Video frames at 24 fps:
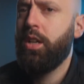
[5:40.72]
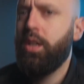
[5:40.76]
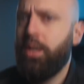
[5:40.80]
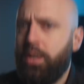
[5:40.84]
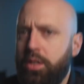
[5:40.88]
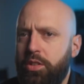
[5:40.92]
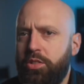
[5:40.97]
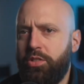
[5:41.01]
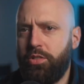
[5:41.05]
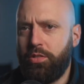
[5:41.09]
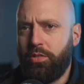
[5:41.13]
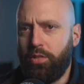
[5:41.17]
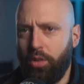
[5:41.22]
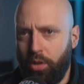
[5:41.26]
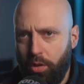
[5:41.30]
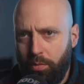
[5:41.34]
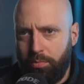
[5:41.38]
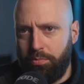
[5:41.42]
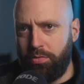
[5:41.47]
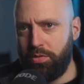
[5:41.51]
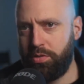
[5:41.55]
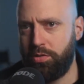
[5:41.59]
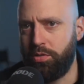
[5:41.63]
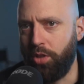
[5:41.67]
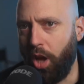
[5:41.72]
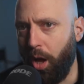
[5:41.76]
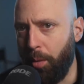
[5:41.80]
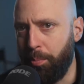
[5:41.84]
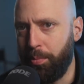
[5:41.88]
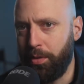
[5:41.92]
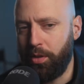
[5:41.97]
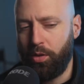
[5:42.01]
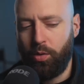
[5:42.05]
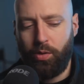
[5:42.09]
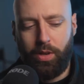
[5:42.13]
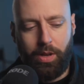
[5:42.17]
Should stop
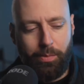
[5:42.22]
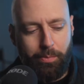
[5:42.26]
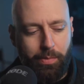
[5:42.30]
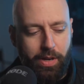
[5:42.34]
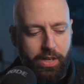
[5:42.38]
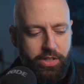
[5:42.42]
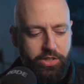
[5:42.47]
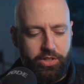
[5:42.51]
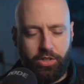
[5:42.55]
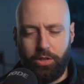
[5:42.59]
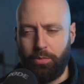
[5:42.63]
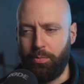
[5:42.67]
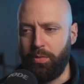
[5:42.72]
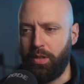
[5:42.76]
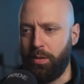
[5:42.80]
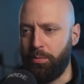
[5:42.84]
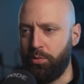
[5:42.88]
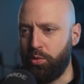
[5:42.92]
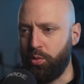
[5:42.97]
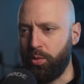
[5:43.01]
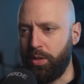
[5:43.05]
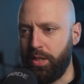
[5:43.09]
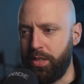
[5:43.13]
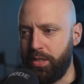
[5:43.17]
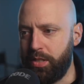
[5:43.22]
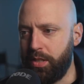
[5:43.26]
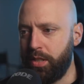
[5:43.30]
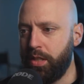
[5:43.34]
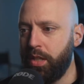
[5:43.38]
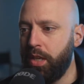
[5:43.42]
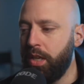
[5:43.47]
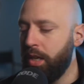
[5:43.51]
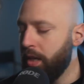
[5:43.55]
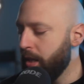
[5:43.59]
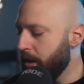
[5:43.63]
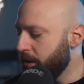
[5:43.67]
and go get my chair, but I'm too lazy.
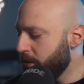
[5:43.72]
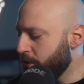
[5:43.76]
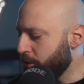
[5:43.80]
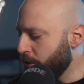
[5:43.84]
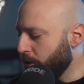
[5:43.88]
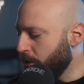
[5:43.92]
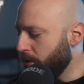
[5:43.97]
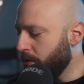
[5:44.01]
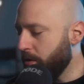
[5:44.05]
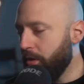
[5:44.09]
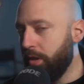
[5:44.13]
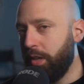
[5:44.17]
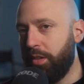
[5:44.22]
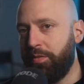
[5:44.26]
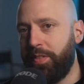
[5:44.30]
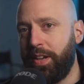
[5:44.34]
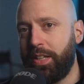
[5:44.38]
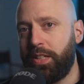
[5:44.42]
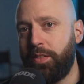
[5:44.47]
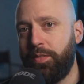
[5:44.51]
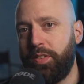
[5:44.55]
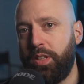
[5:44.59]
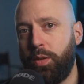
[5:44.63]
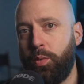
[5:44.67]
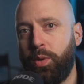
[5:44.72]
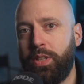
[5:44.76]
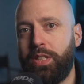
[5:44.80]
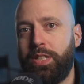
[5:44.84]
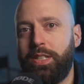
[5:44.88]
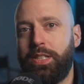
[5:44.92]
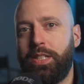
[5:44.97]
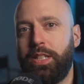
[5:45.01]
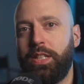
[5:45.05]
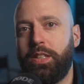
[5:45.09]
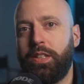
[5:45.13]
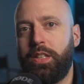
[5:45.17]
So effectively, what
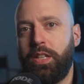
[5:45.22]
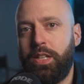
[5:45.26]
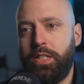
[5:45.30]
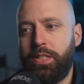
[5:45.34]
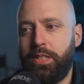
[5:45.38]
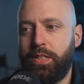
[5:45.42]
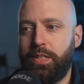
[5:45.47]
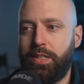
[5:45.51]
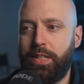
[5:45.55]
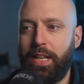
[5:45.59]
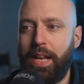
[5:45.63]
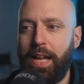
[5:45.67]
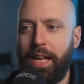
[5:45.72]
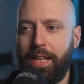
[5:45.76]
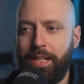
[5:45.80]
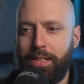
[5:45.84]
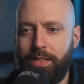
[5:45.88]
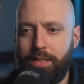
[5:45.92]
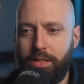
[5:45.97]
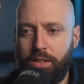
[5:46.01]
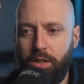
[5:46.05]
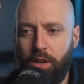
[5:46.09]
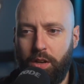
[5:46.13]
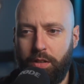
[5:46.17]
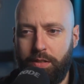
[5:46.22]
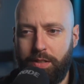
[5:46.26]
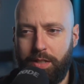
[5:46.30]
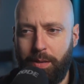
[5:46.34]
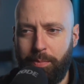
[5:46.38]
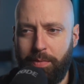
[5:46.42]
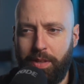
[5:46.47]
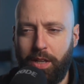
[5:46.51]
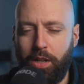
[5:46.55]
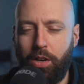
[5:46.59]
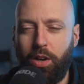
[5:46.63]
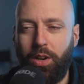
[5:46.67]
this thing does is it adds
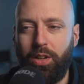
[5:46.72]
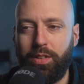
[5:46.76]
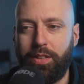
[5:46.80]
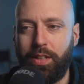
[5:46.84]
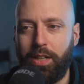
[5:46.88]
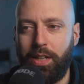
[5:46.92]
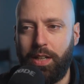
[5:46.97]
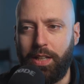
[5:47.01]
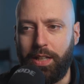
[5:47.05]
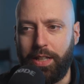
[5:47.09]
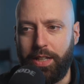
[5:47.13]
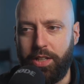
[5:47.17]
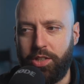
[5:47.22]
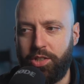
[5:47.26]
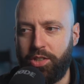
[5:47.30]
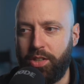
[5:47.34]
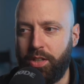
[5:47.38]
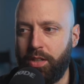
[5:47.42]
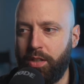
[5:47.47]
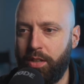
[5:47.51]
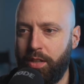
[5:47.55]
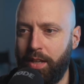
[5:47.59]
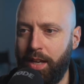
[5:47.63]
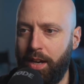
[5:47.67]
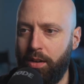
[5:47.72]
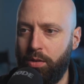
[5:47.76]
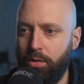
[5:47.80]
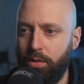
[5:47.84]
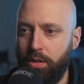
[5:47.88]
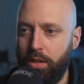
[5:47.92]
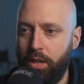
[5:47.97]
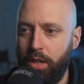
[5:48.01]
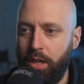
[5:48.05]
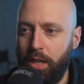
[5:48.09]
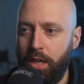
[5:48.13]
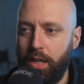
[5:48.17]
something called halation. Now,
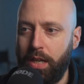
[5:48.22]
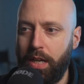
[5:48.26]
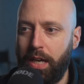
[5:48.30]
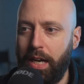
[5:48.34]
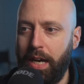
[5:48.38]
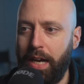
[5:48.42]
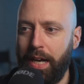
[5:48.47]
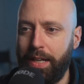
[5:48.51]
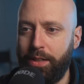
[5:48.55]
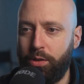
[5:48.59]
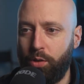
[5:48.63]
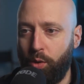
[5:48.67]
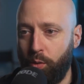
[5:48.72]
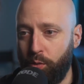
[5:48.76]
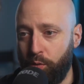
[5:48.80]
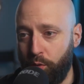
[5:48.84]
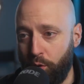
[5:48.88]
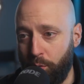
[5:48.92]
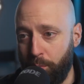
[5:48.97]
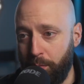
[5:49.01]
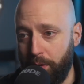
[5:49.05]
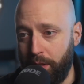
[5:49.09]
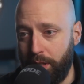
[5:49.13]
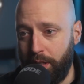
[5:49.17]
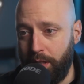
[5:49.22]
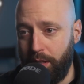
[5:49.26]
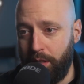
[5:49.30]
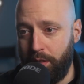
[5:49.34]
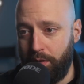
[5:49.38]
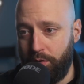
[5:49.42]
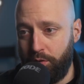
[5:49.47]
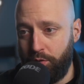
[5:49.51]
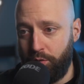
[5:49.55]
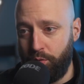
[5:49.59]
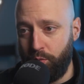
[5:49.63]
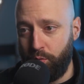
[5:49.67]
I don't normally
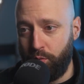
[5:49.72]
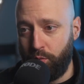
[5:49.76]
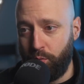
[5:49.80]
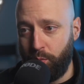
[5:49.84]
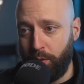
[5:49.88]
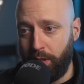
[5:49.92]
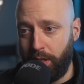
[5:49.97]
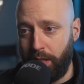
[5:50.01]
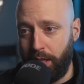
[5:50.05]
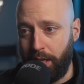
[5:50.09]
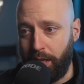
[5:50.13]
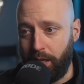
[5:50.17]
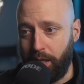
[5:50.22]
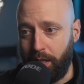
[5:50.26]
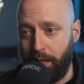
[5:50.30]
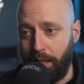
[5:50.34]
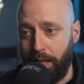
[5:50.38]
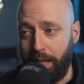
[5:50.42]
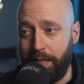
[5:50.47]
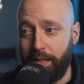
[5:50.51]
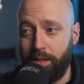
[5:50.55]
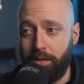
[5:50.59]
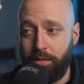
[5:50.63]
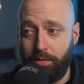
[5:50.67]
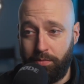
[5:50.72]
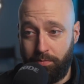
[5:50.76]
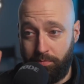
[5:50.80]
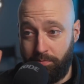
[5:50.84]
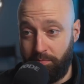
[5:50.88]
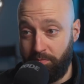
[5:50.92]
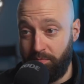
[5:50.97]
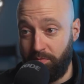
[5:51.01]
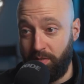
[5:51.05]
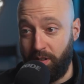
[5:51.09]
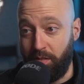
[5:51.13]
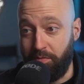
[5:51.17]
shoot with like
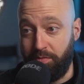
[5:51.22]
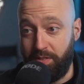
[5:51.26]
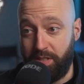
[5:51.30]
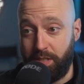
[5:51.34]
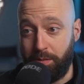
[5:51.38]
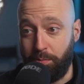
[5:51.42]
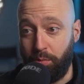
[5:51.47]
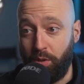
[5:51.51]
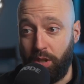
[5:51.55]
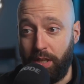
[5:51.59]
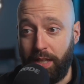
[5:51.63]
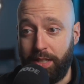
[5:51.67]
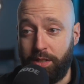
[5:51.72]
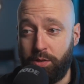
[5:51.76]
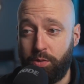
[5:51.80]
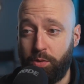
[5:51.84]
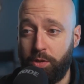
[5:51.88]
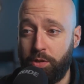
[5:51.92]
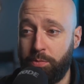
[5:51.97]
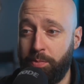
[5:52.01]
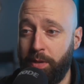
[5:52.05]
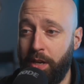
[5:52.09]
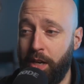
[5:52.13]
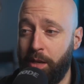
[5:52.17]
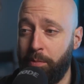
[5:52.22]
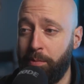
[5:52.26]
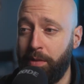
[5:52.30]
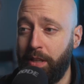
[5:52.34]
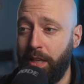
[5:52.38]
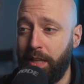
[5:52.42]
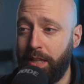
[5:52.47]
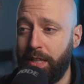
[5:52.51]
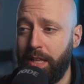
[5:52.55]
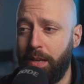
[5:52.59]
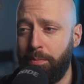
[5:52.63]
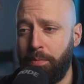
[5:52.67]
a visible light source behind me
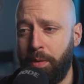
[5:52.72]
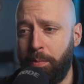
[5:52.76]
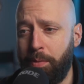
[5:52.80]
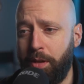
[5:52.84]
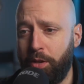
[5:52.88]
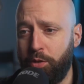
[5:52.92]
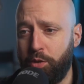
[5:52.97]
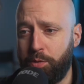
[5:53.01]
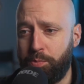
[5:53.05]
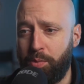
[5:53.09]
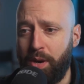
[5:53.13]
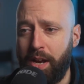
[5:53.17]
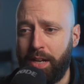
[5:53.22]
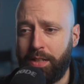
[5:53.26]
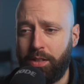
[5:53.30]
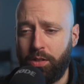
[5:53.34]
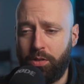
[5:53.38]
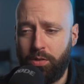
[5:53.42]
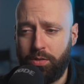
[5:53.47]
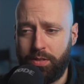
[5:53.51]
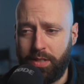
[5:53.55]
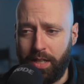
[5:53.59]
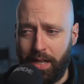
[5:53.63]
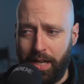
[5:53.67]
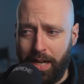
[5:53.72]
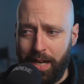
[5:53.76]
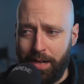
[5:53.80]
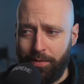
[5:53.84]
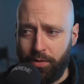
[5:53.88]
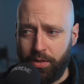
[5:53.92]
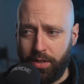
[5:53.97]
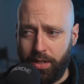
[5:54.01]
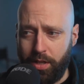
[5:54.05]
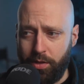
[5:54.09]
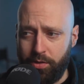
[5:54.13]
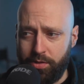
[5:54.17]
like that. Maybe I'll use practicals like I have
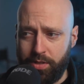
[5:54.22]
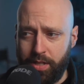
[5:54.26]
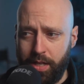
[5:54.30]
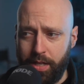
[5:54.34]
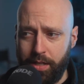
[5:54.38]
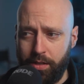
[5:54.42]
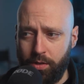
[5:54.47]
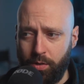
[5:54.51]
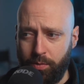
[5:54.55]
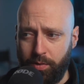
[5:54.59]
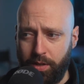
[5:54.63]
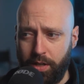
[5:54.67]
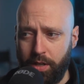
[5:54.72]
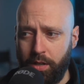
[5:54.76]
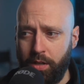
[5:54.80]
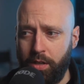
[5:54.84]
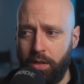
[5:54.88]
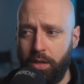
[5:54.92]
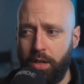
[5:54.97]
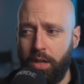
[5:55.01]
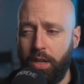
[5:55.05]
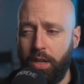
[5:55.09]
on the other side over here.